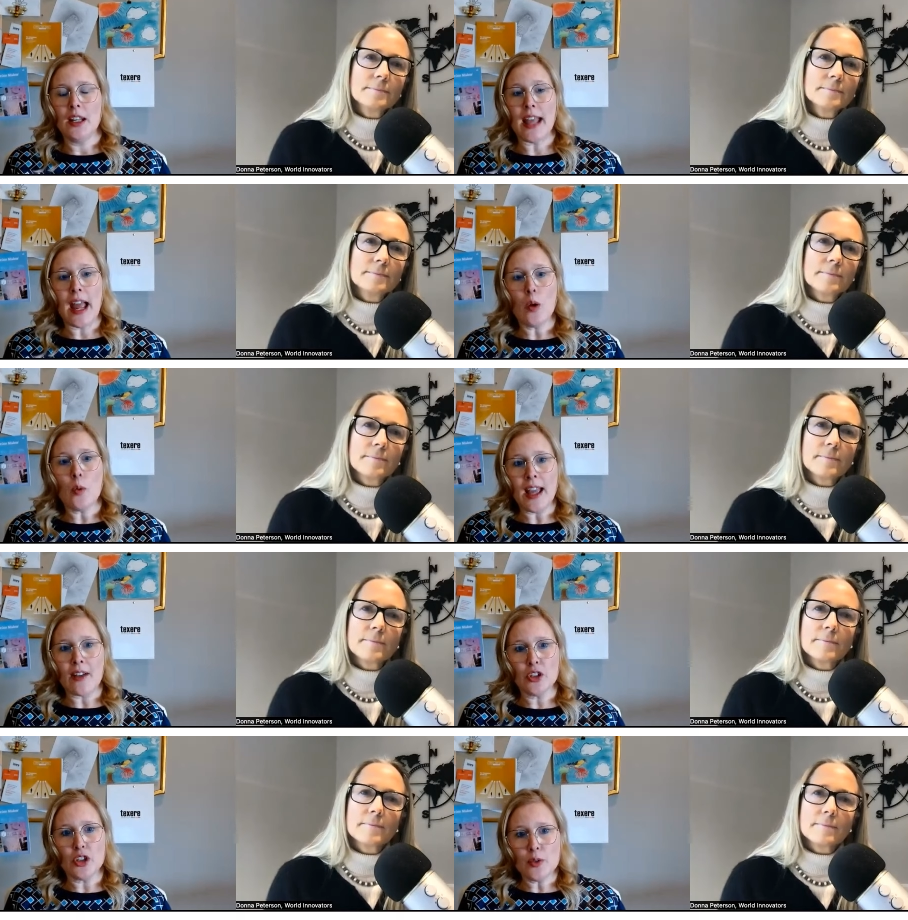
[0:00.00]
Speaker 1: Now we
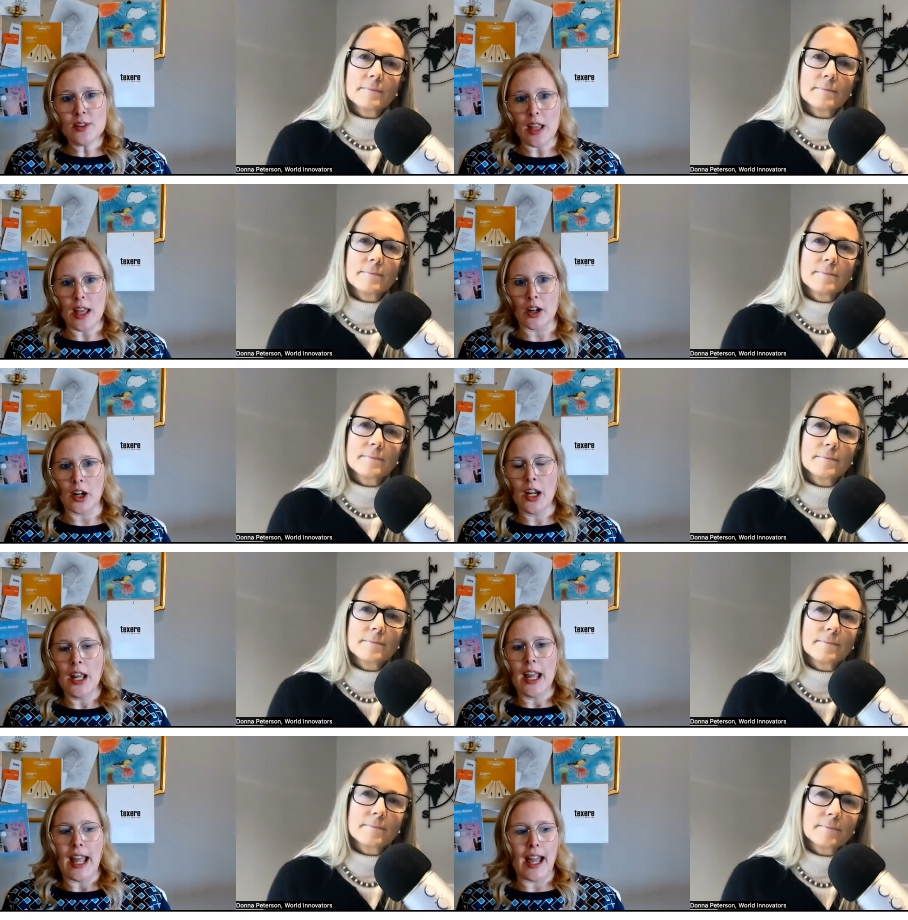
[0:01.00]
have a newsletter,
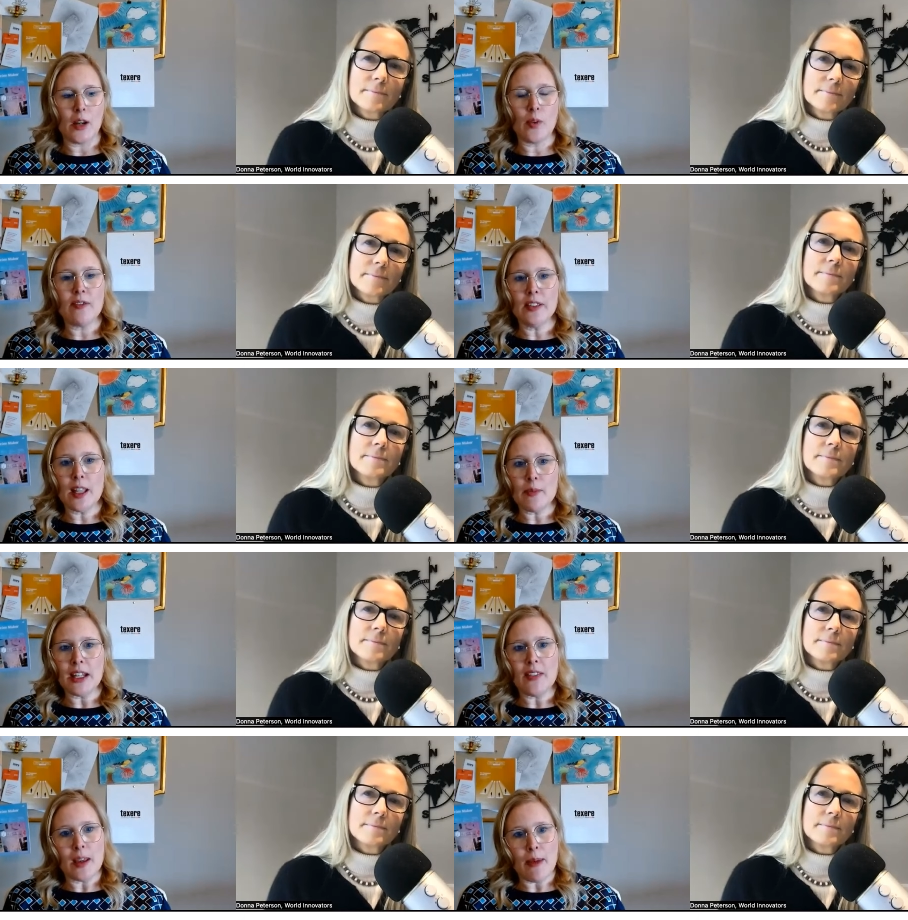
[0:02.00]
and we've
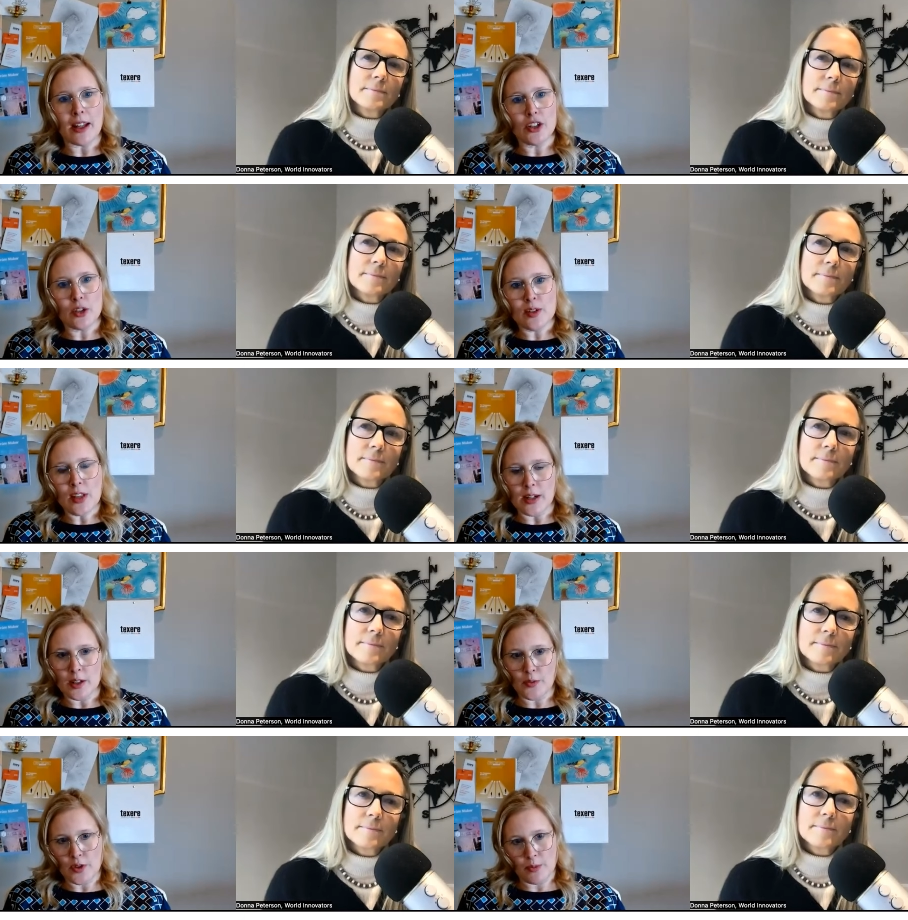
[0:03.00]
limited the amount of
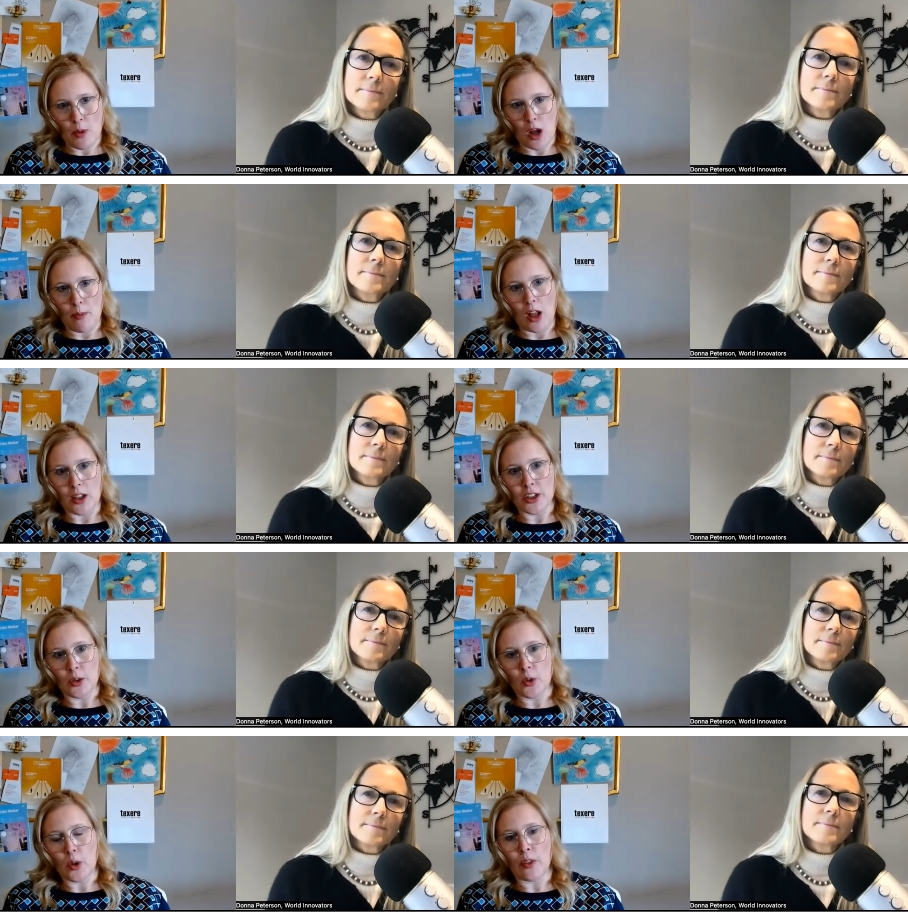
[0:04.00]
newsletters for small
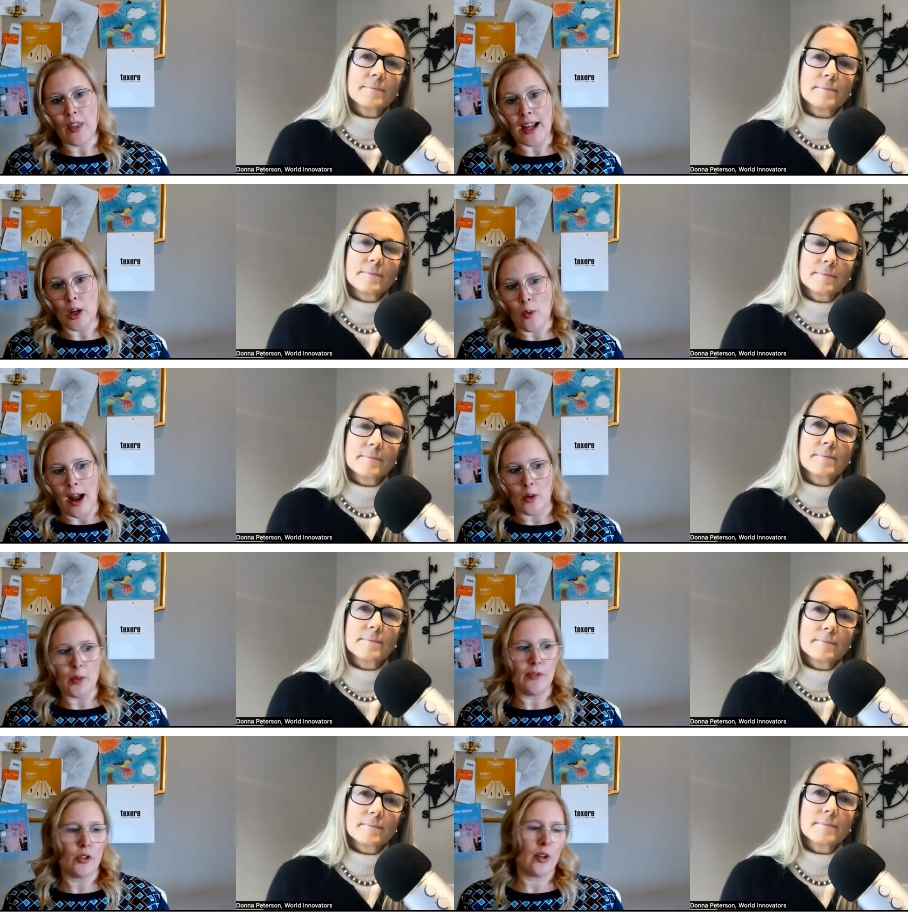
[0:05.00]
molecule that go out. And
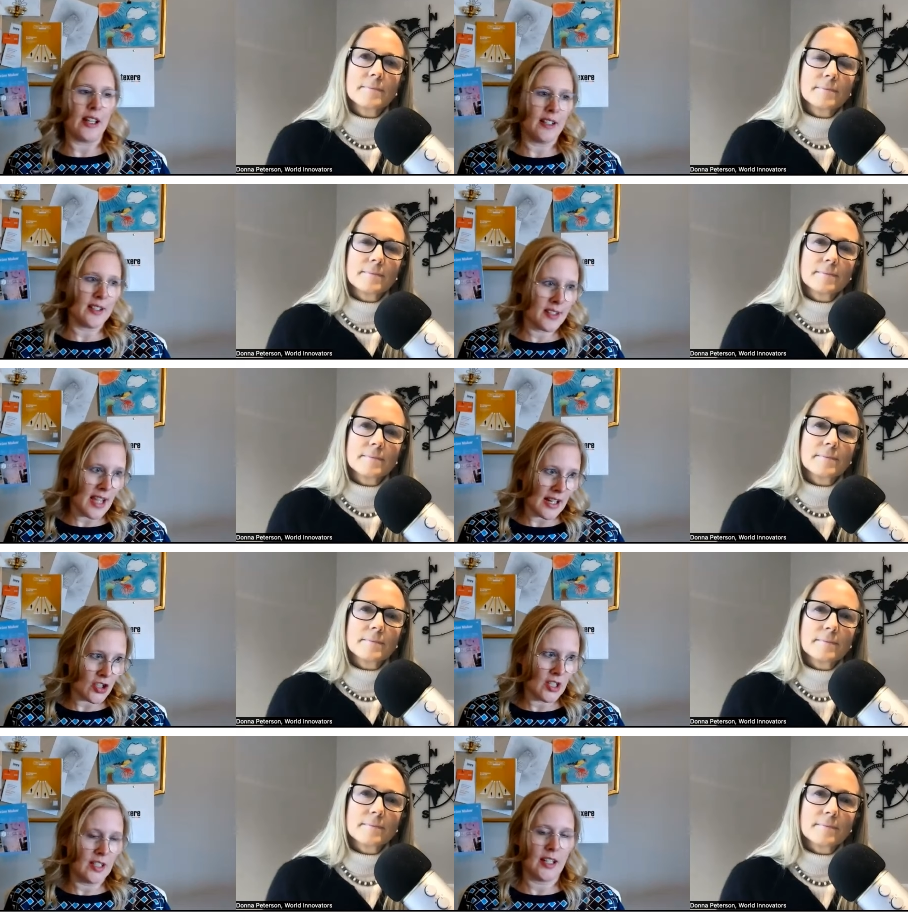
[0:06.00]
we've created a
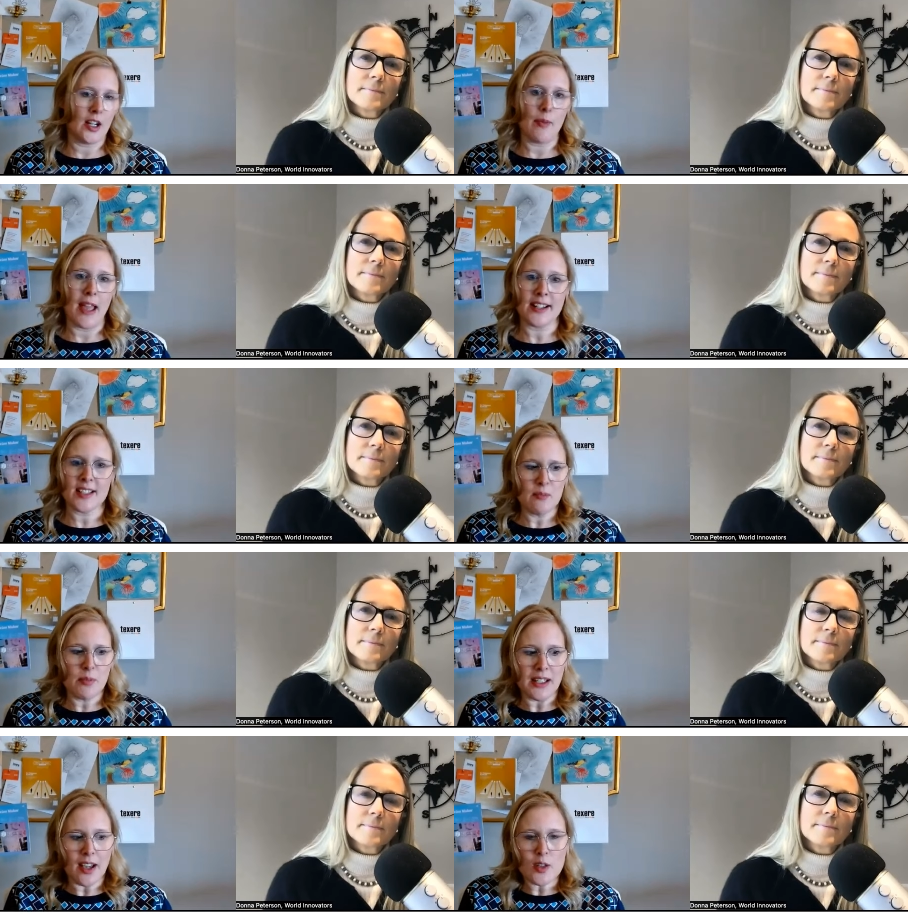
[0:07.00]
section in our magazine
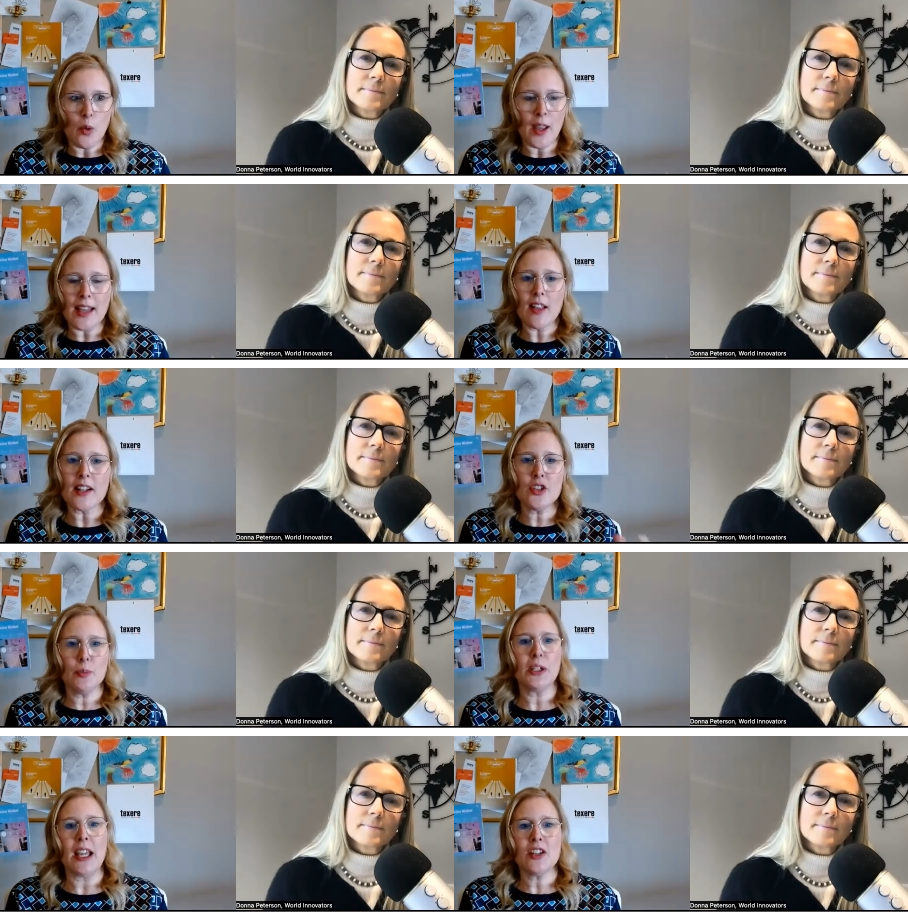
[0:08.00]
because we had a lot of
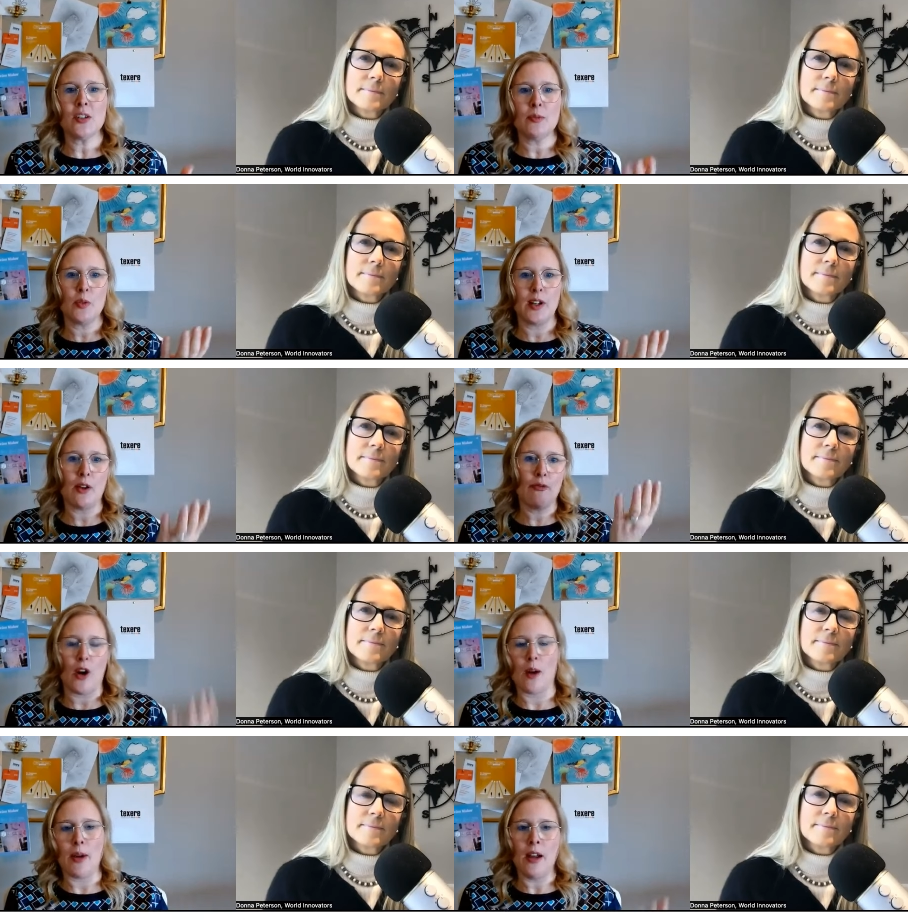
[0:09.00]
duplication between our
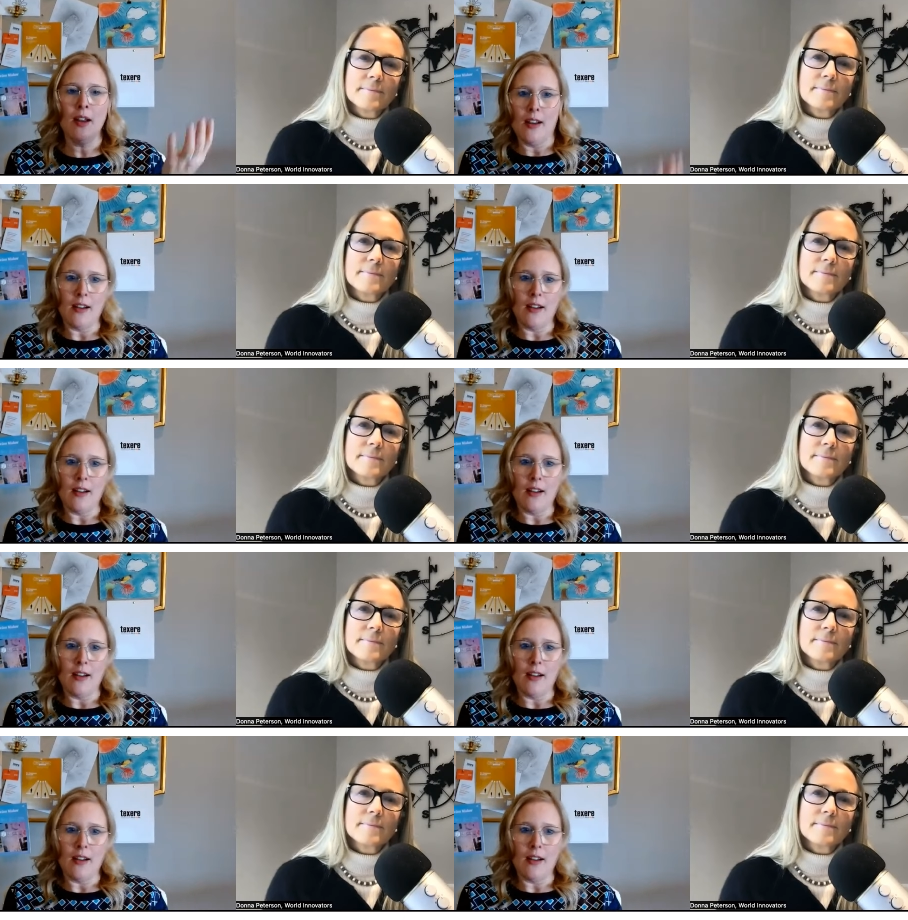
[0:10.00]
pharma